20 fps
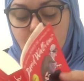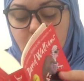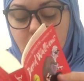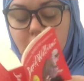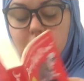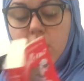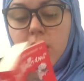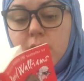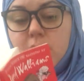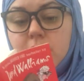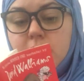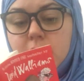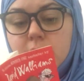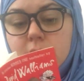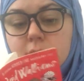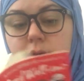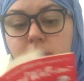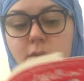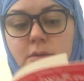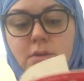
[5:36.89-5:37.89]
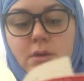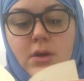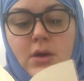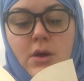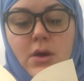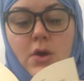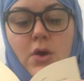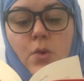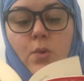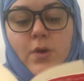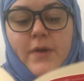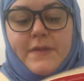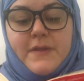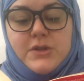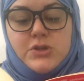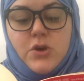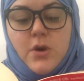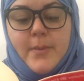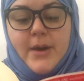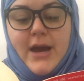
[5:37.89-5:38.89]
Clunk went the
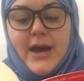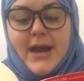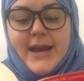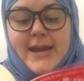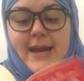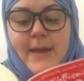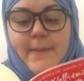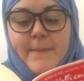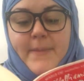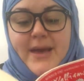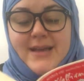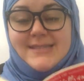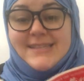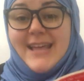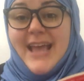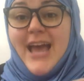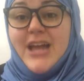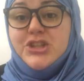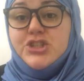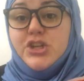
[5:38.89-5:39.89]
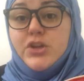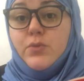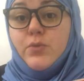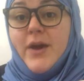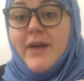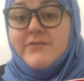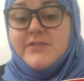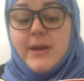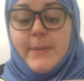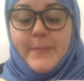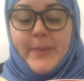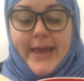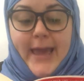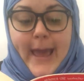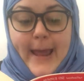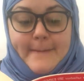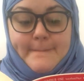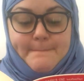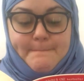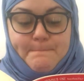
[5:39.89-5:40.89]
door behind him as the engine revved up
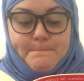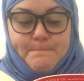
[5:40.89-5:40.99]
again.